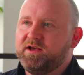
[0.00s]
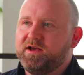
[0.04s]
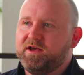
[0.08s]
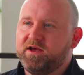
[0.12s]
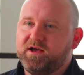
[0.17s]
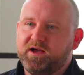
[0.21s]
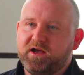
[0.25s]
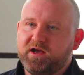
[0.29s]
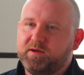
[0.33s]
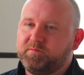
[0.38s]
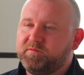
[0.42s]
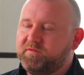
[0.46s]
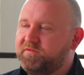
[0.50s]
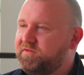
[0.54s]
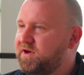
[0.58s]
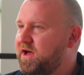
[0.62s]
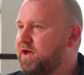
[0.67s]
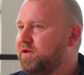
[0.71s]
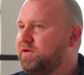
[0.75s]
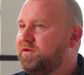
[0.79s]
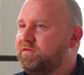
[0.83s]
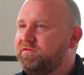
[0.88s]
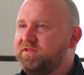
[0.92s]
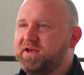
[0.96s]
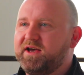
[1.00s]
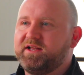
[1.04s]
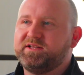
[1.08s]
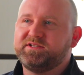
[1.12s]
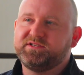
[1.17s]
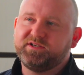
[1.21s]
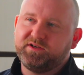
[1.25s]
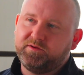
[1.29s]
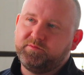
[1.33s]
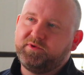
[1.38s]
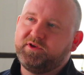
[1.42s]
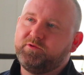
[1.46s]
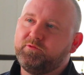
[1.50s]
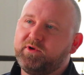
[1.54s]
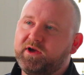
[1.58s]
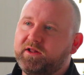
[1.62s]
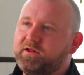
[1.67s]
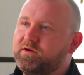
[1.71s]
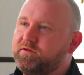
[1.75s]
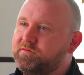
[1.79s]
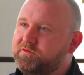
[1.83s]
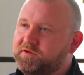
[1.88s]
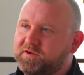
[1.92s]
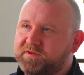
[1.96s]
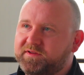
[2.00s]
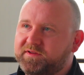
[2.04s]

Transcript: Um, the value of that is going to be well over